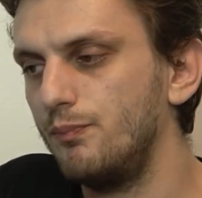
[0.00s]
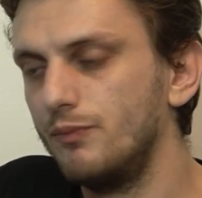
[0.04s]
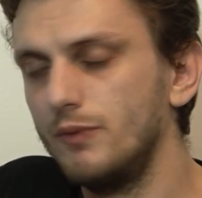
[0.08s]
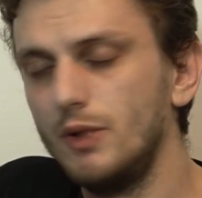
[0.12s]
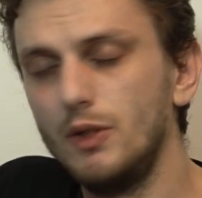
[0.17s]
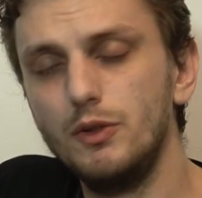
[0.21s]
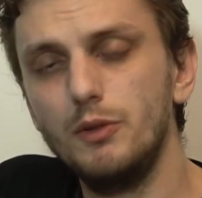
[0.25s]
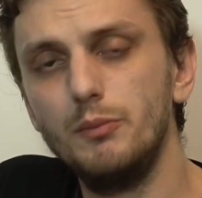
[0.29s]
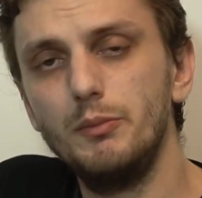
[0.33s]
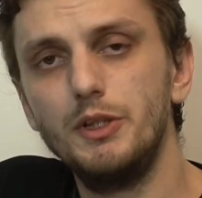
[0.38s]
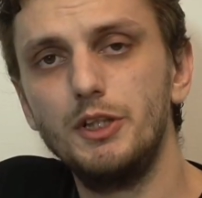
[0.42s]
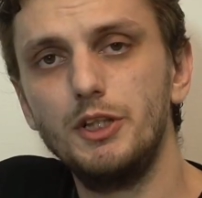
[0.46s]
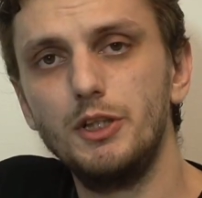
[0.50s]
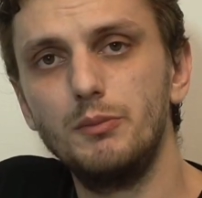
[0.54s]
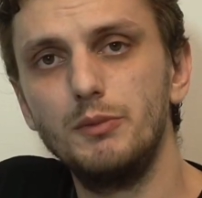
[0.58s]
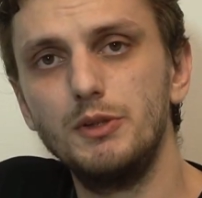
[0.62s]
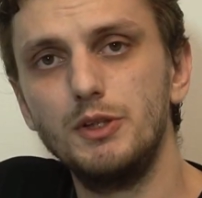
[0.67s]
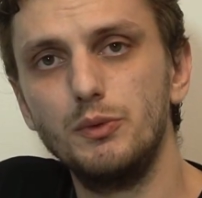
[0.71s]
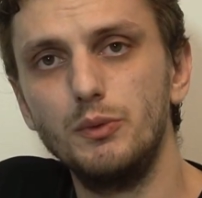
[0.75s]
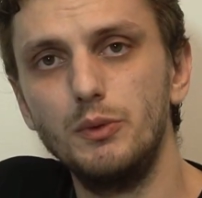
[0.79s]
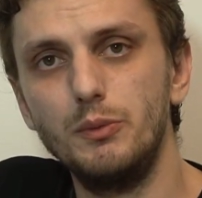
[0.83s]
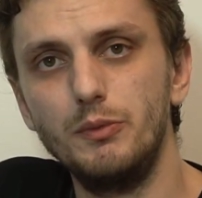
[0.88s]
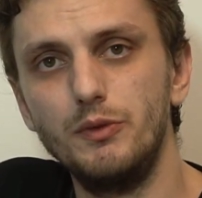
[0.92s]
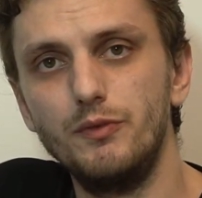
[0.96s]
Now the
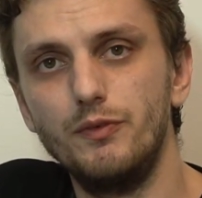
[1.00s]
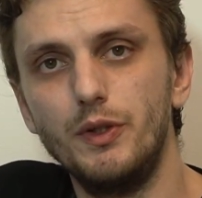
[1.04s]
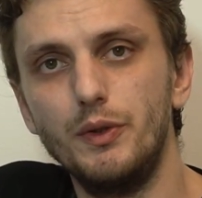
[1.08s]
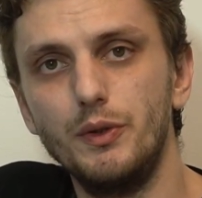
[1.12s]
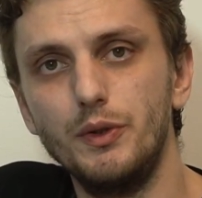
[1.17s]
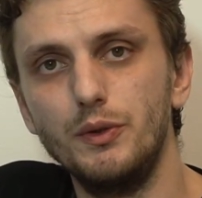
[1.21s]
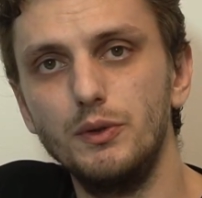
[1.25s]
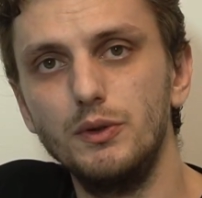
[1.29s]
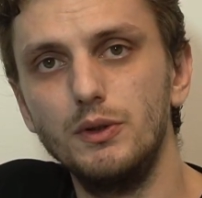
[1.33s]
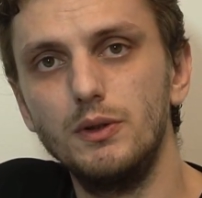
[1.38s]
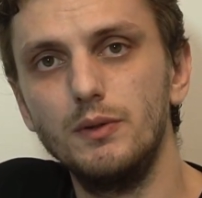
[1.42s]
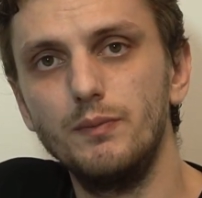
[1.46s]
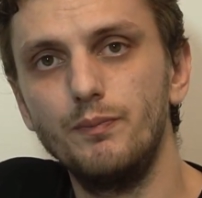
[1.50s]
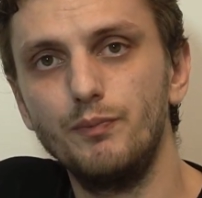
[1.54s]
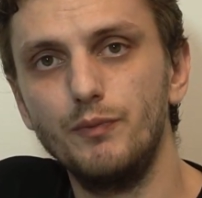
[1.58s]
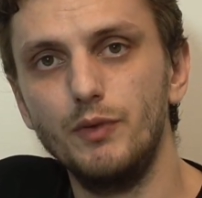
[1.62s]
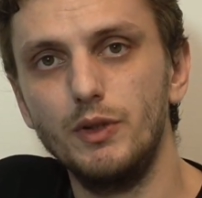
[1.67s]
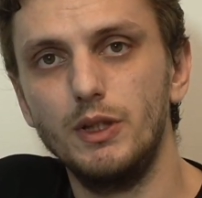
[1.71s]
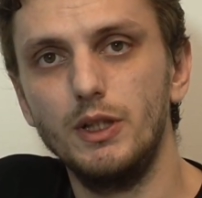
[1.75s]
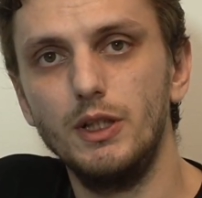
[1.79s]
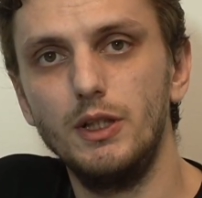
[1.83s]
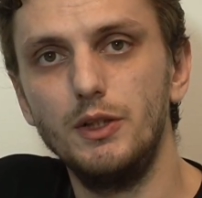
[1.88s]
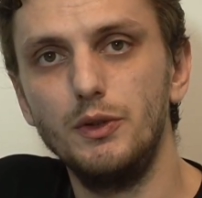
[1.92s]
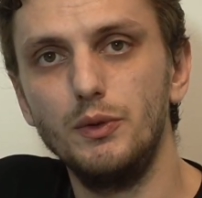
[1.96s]
measurements will be very good
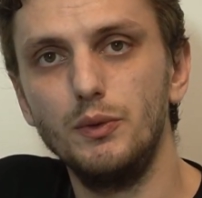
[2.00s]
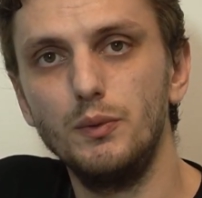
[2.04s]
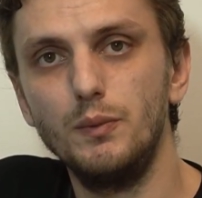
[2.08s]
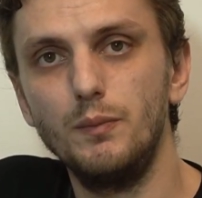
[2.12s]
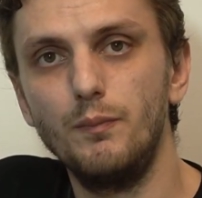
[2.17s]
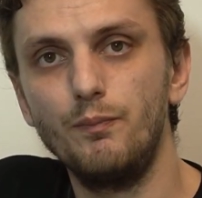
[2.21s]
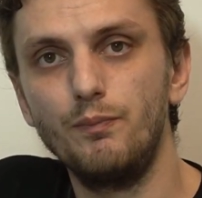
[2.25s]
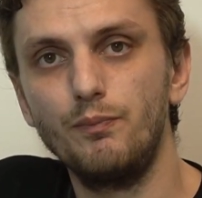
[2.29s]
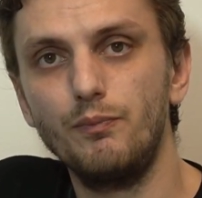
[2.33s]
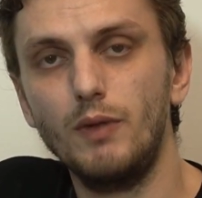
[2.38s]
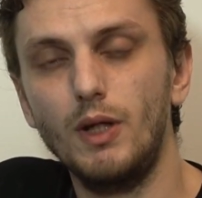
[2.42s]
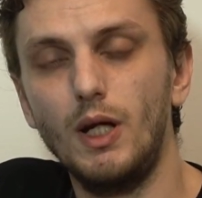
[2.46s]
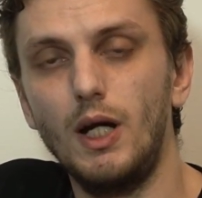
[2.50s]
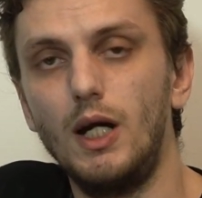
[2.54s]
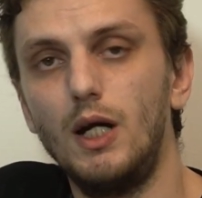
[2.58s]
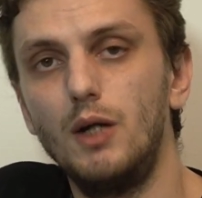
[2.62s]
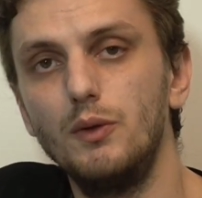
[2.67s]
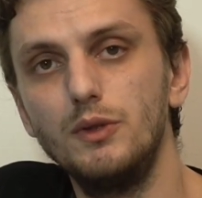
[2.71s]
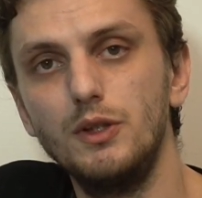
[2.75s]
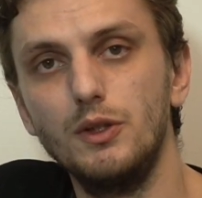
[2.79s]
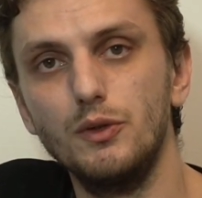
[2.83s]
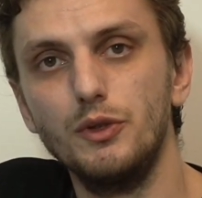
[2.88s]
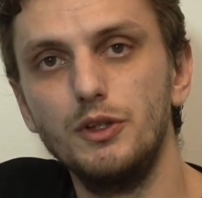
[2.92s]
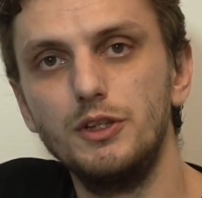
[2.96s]
to tell you
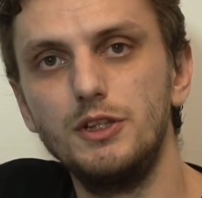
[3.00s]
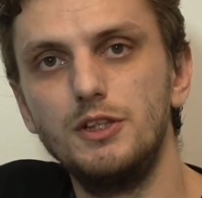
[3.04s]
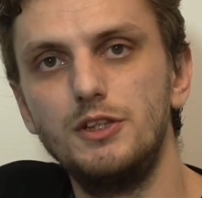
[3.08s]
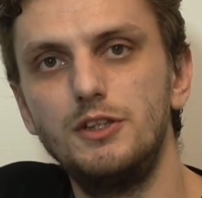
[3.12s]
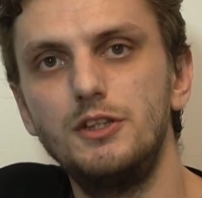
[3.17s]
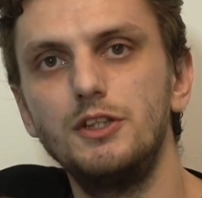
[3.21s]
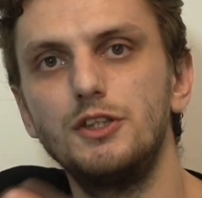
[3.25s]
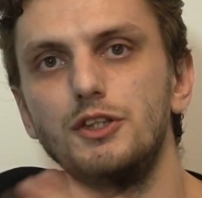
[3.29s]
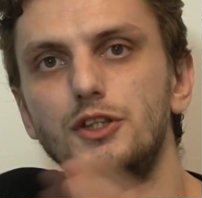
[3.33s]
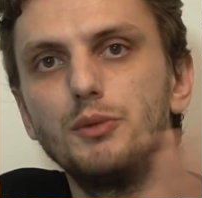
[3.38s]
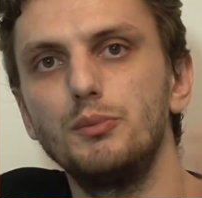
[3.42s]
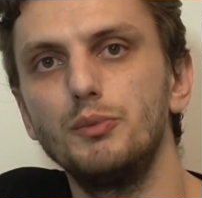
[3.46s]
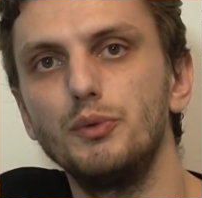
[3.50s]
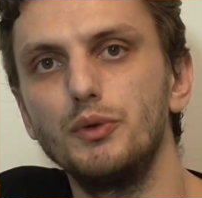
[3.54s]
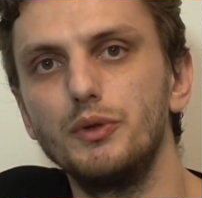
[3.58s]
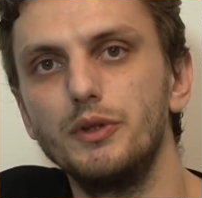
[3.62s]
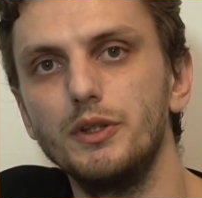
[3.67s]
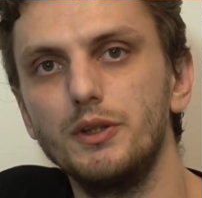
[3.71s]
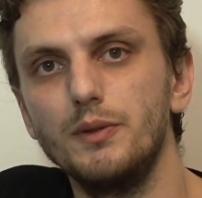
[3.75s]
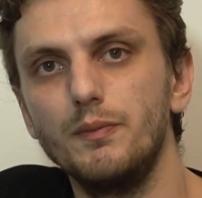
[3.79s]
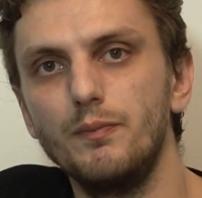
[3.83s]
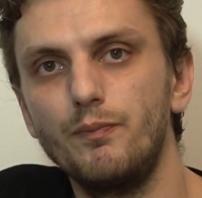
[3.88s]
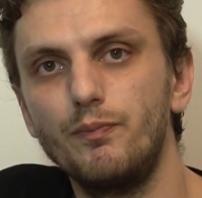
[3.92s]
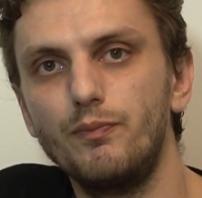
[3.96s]
how the noise is
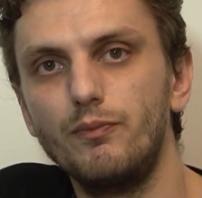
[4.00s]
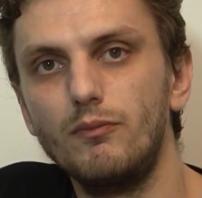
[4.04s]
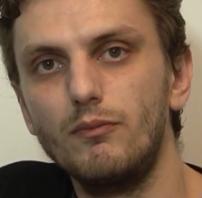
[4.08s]
distributed,